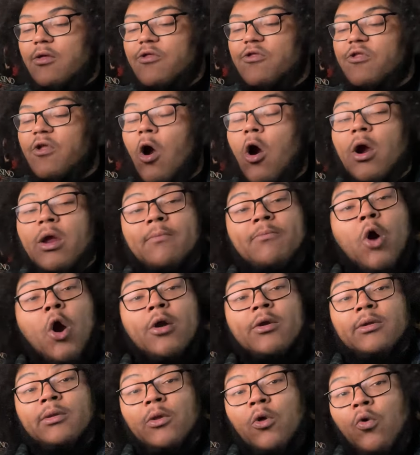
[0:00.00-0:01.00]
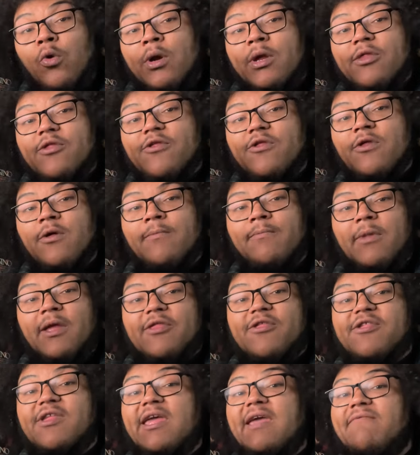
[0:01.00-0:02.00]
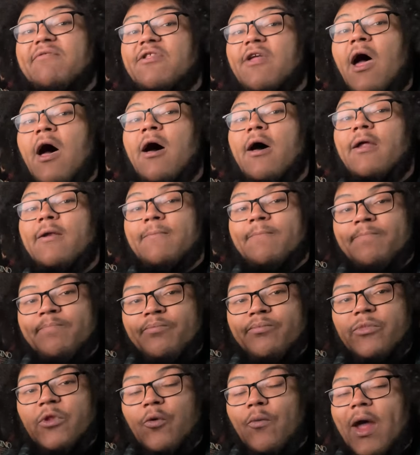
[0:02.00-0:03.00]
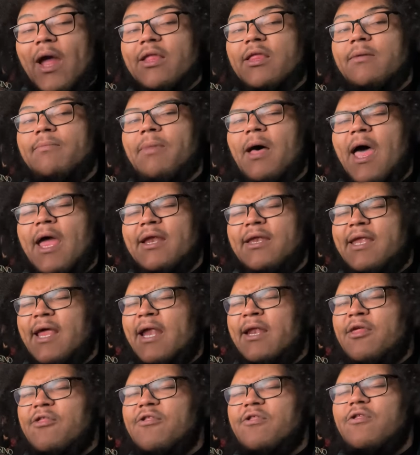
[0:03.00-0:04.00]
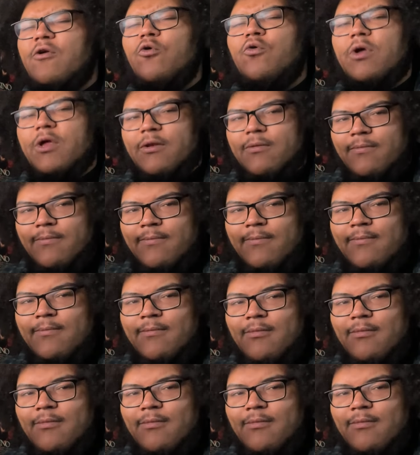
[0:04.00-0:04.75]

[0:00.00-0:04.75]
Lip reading: starring Martin Lawrence and Steve Zahn, directed by Dennis Dugan.